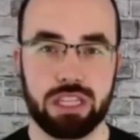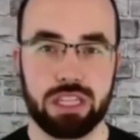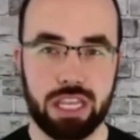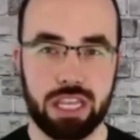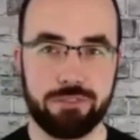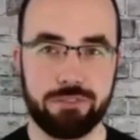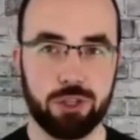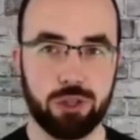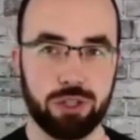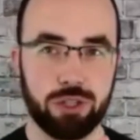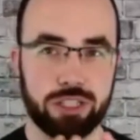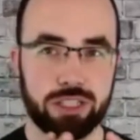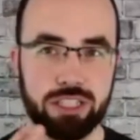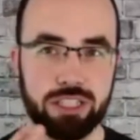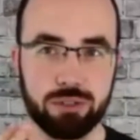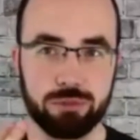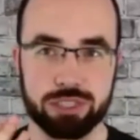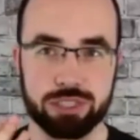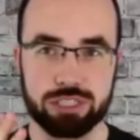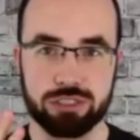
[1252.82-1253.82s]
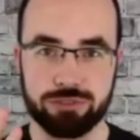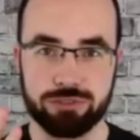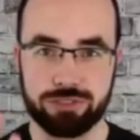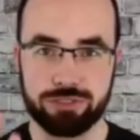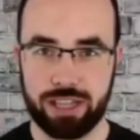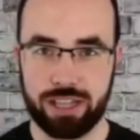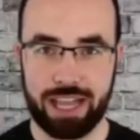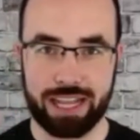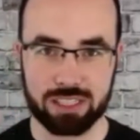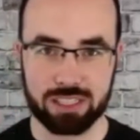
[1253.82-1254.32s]
If you look at the original
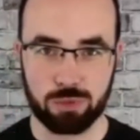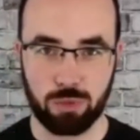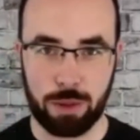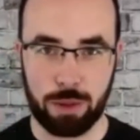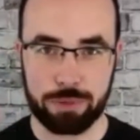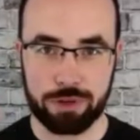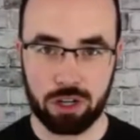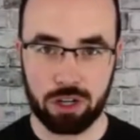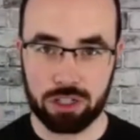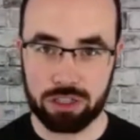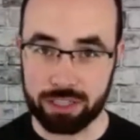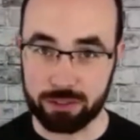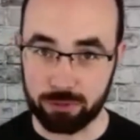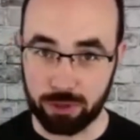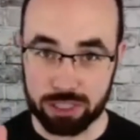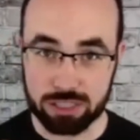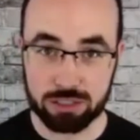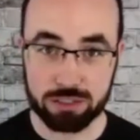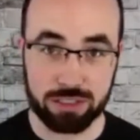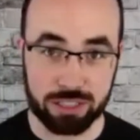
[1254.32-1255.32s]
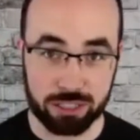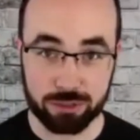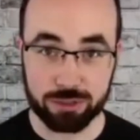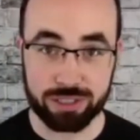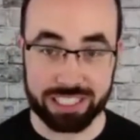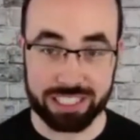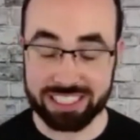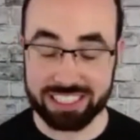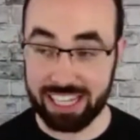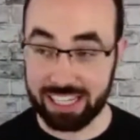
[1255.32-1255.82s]
Funnel Hacks webinar, like Russell
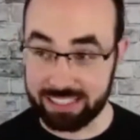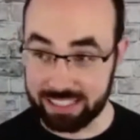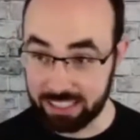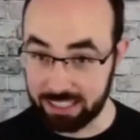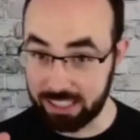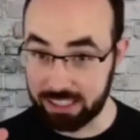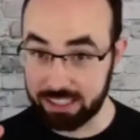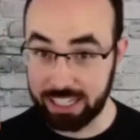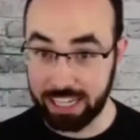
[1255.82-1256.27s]
literally says, this is